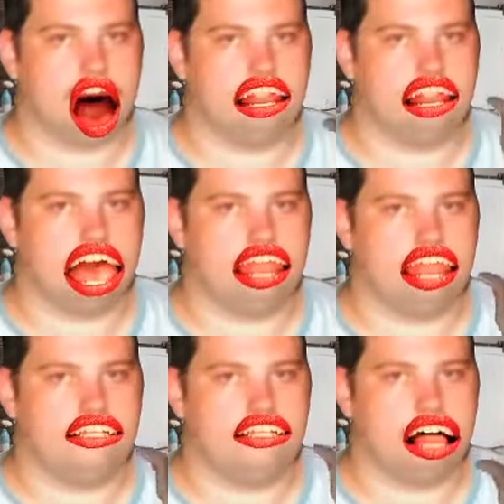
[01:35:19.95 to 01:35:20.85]
is
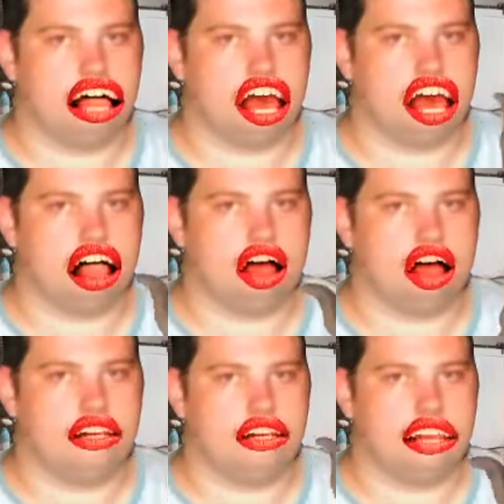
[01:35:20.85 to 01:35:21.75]
kind of hard to just
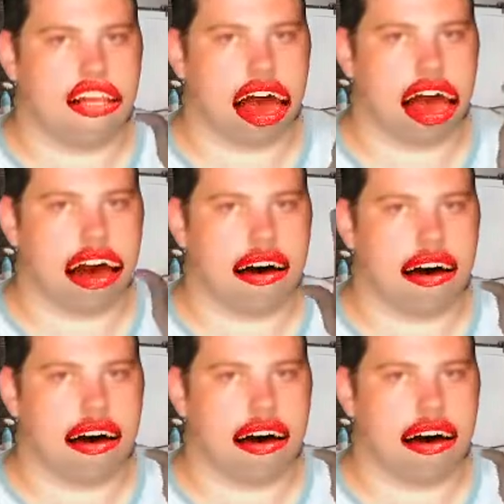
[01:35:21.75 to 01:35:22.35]
like pin down.